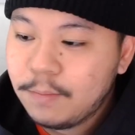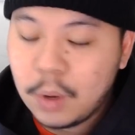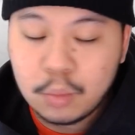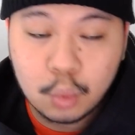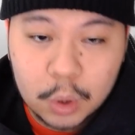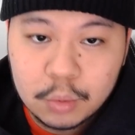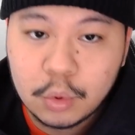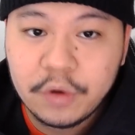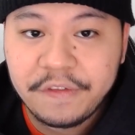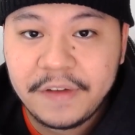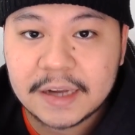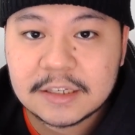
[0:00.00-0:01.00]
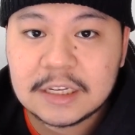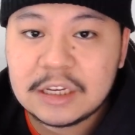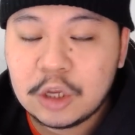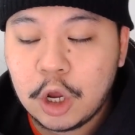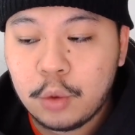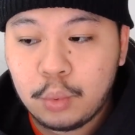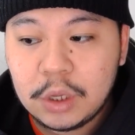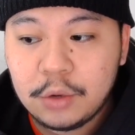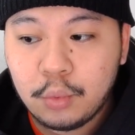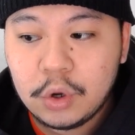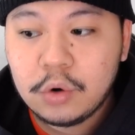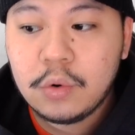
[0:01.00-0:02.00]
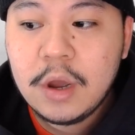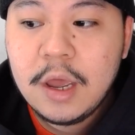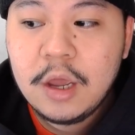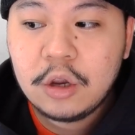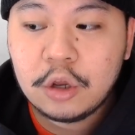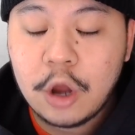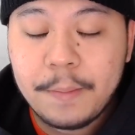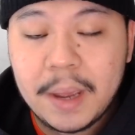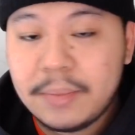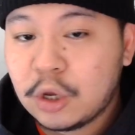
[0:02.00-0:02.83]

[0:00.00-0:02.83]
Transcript: But we will in fact see, we will, maybe